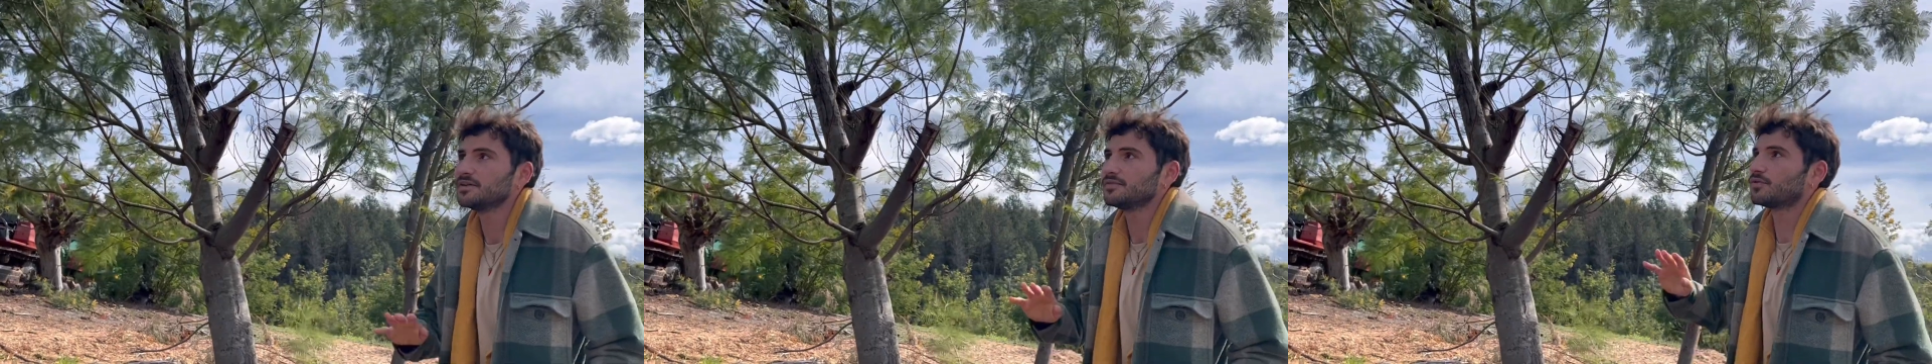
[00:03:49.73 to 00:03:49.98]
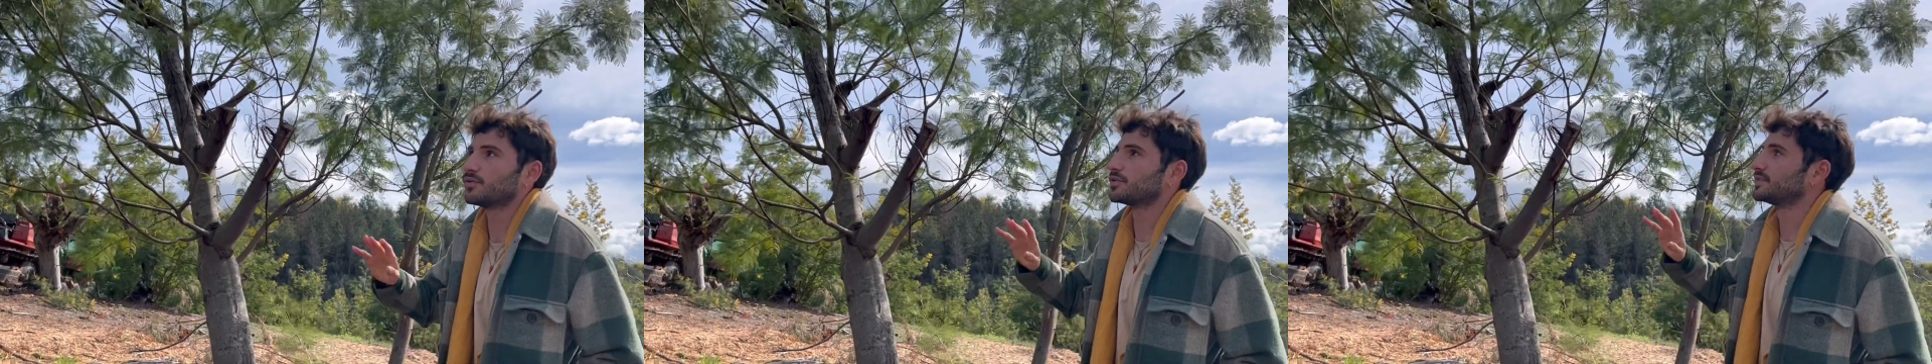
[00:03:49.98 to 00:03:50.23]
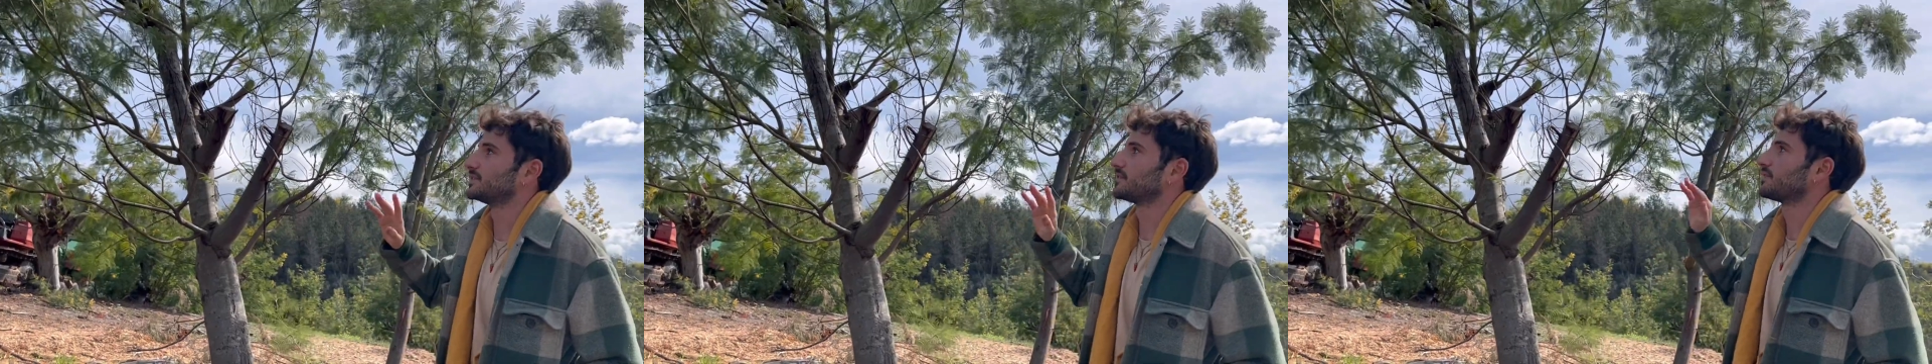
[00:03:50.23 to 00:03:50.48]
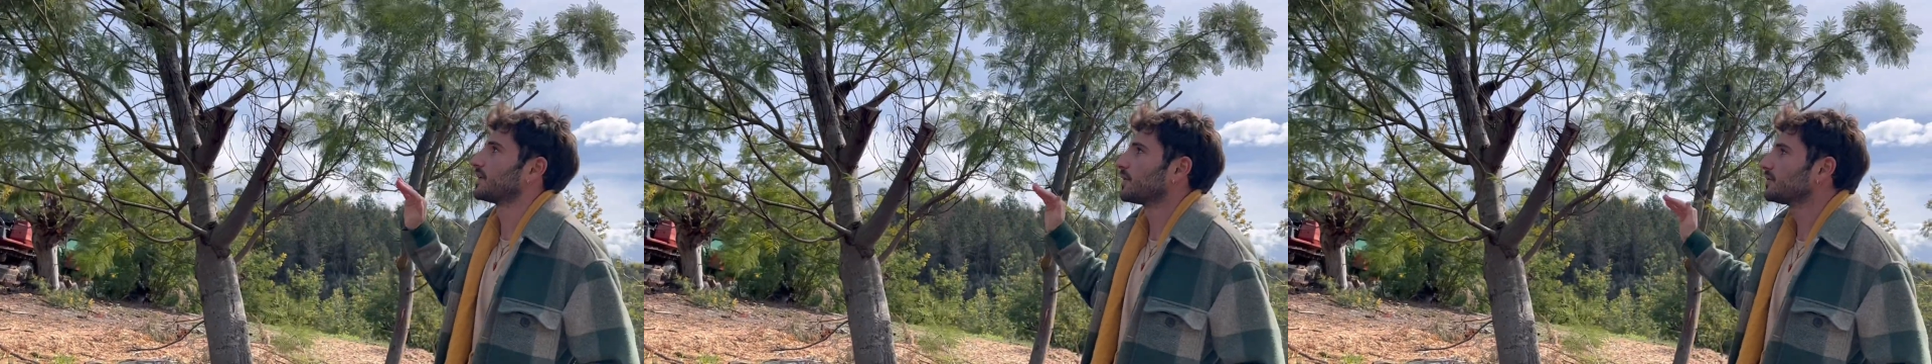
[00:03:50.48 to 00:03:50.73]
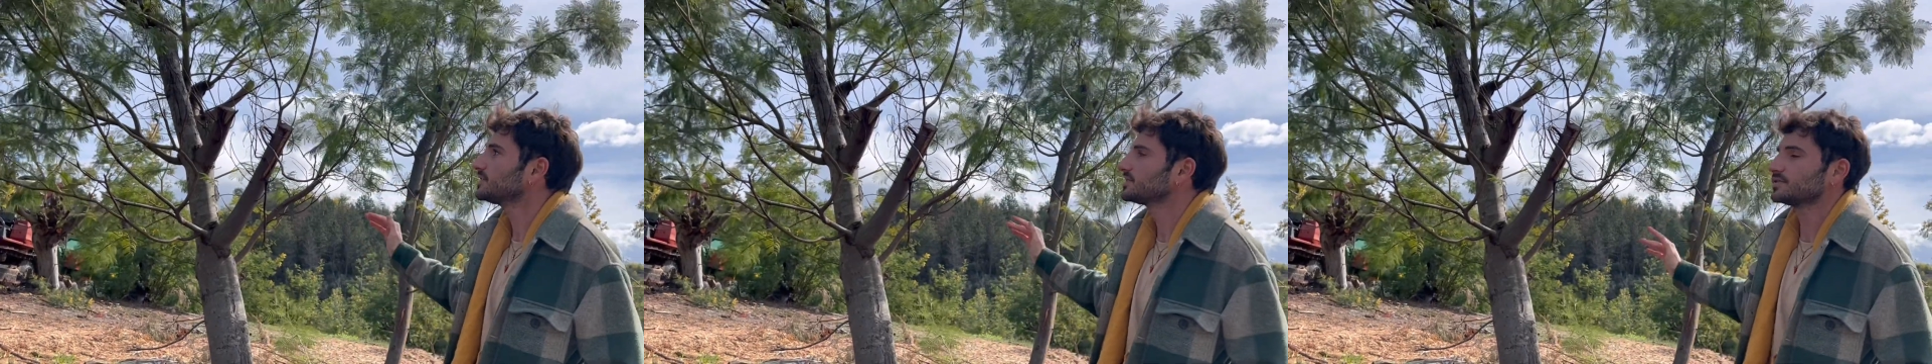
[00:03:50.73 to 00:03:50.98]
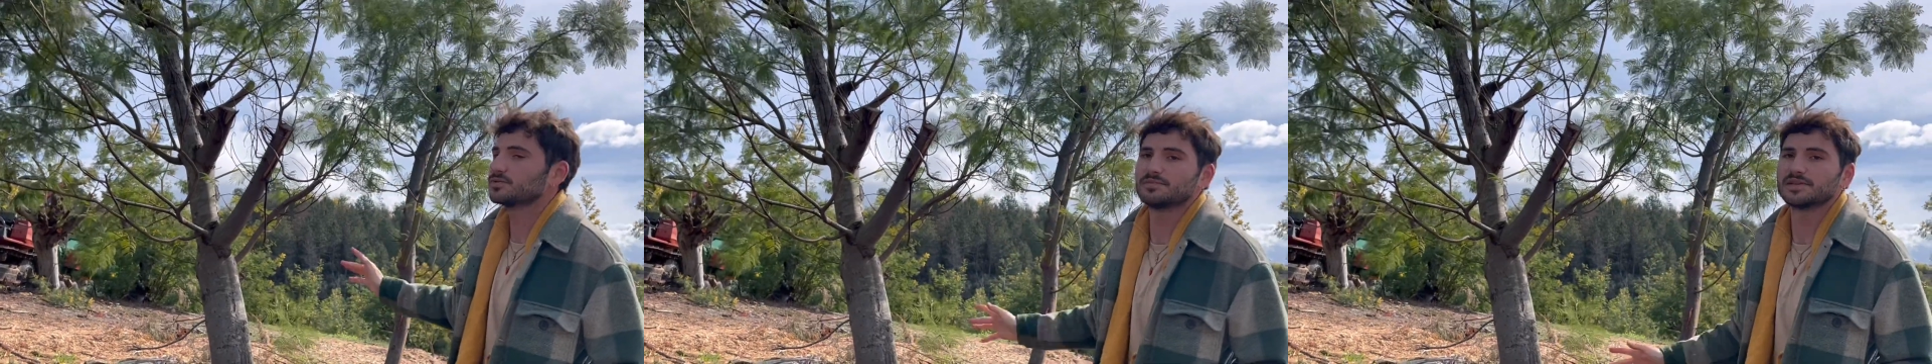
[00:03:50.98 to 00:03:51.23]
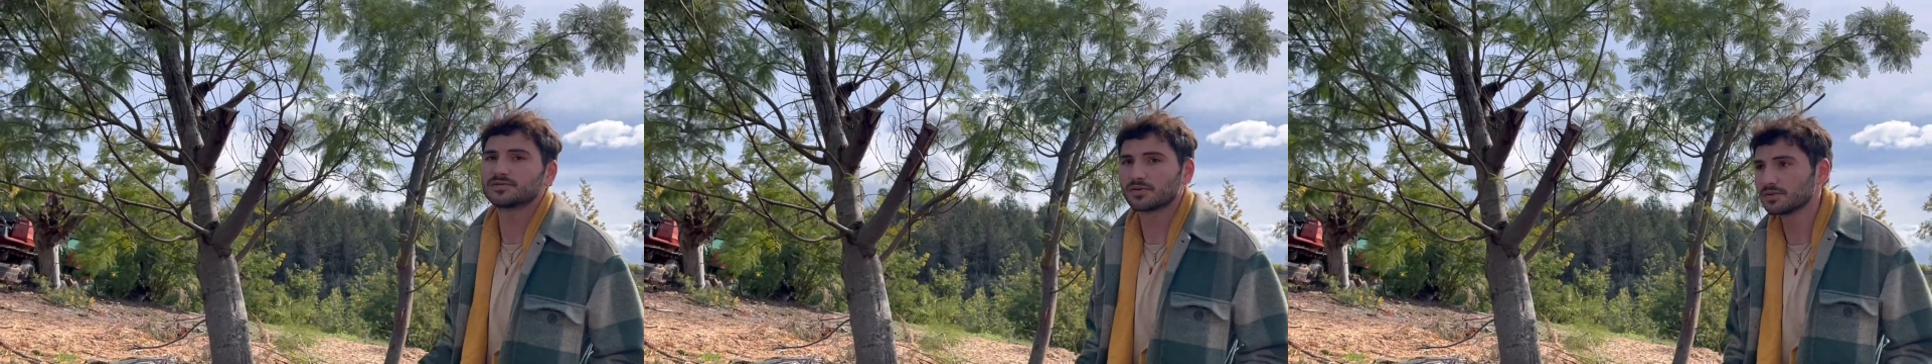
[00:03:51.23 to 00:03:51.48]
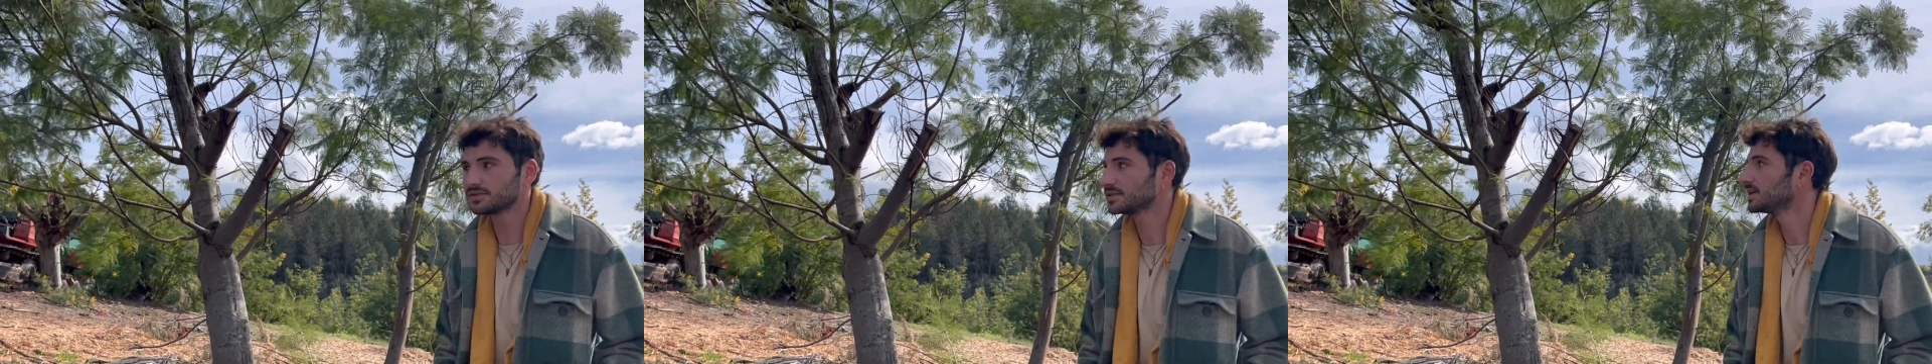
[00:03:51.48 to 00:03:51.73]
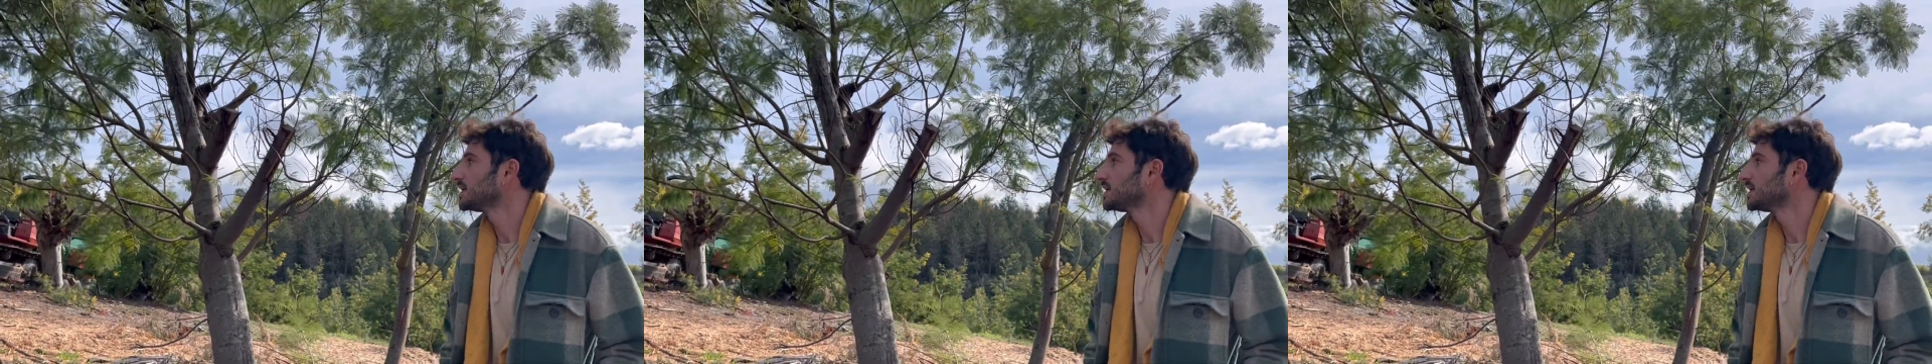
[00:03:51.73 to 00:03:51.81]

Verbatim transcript: for their flowers to be sold